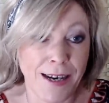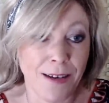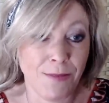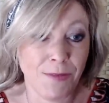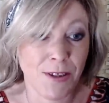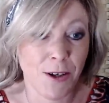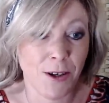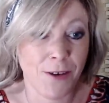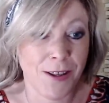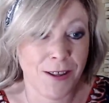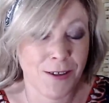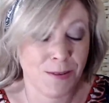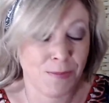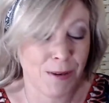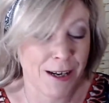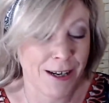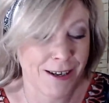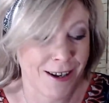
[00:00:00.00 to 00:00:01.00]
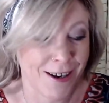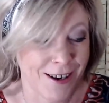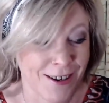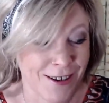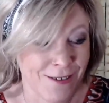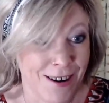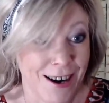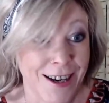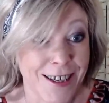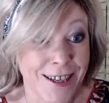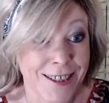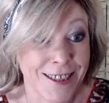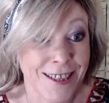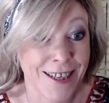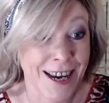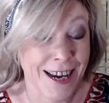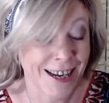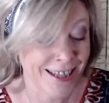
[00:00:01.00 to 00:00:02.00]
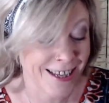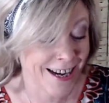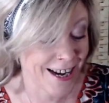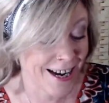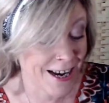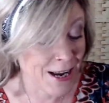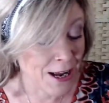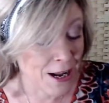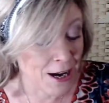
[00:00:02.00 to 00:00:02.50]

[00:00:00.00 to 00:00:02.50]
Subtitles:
I'm sorry there's been quite a delay there,